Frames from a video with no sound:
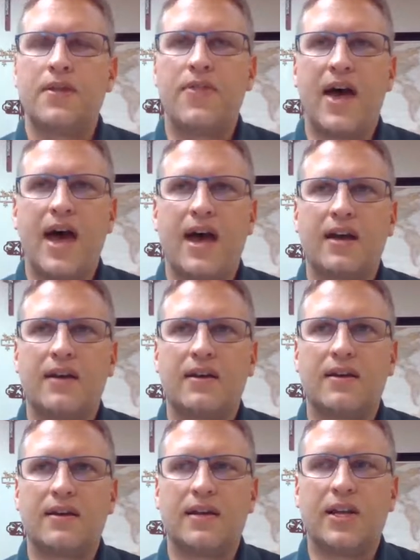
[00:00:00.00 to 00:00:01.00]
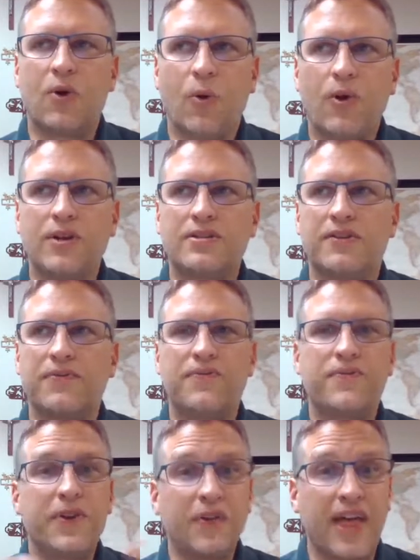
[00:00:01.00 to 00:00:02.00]
that in order to
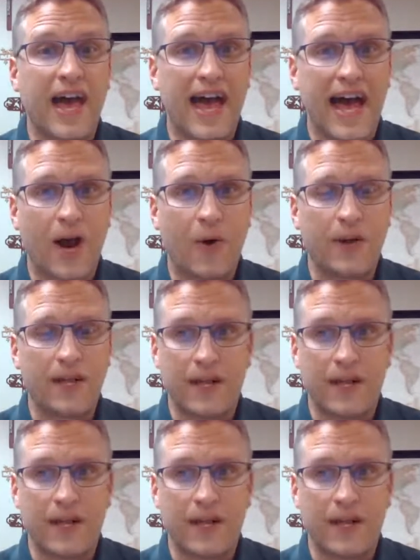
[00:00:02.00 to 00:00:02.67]
fill that out